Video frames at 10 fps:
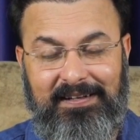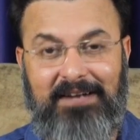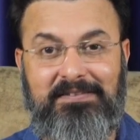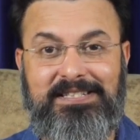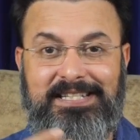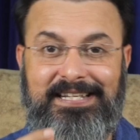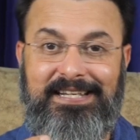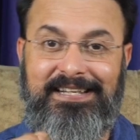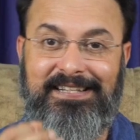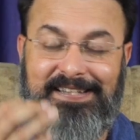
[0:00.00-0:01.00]
I will
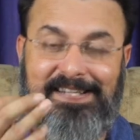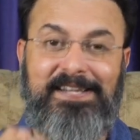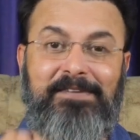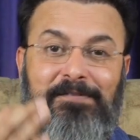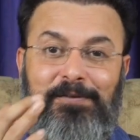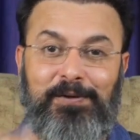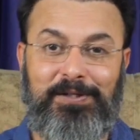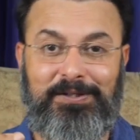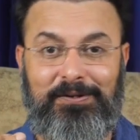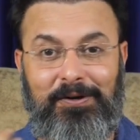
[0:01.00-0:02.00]
say
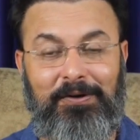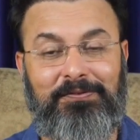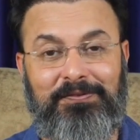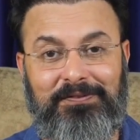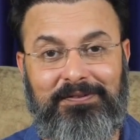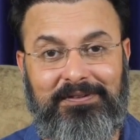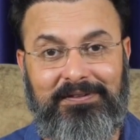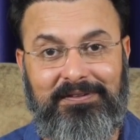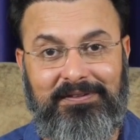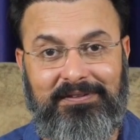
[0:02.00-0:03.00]
3/4 of
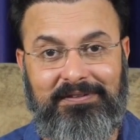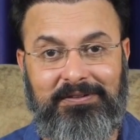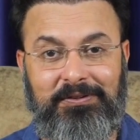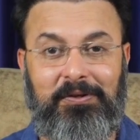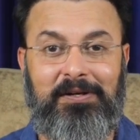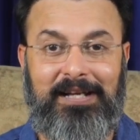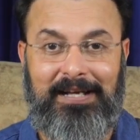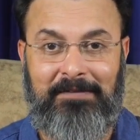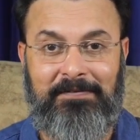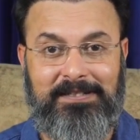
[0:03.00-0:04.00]
your
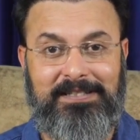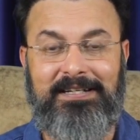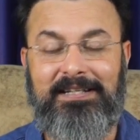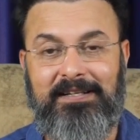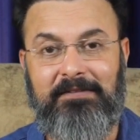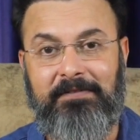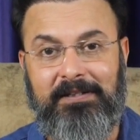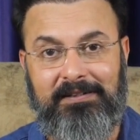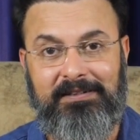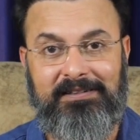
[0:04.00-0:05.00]
life is getting
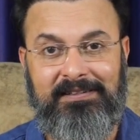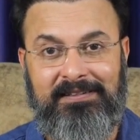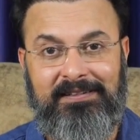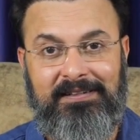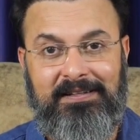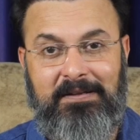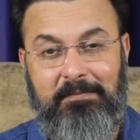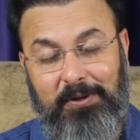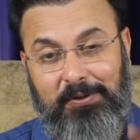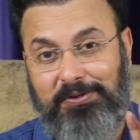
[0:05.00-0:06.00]
affected.
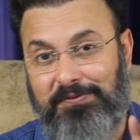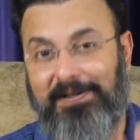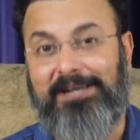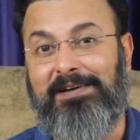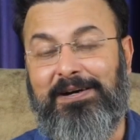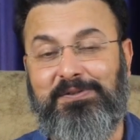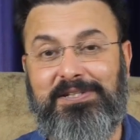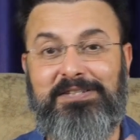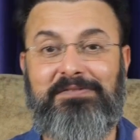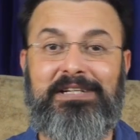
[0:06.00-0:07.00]
Because 12
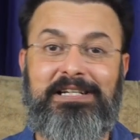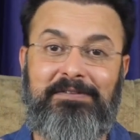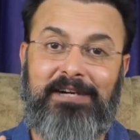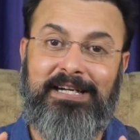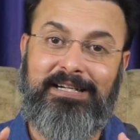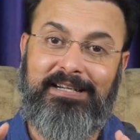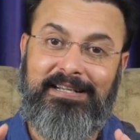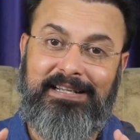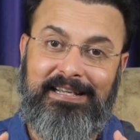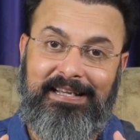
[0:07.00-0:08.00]
houses, we divide
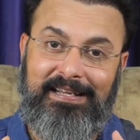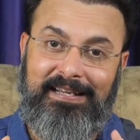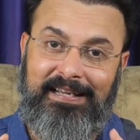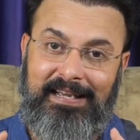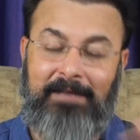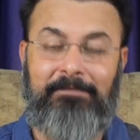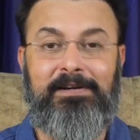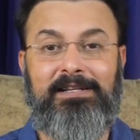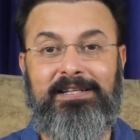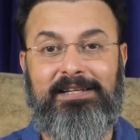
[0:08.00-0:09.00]

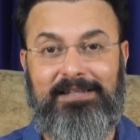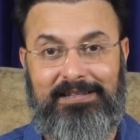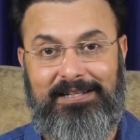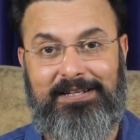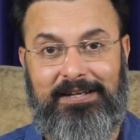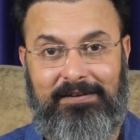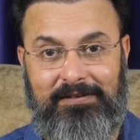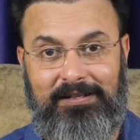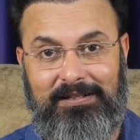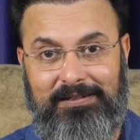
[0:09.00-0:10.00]
everything in
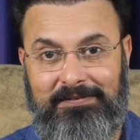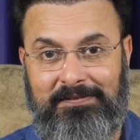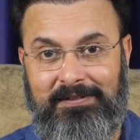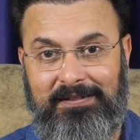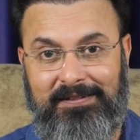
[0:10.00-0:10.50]
our life.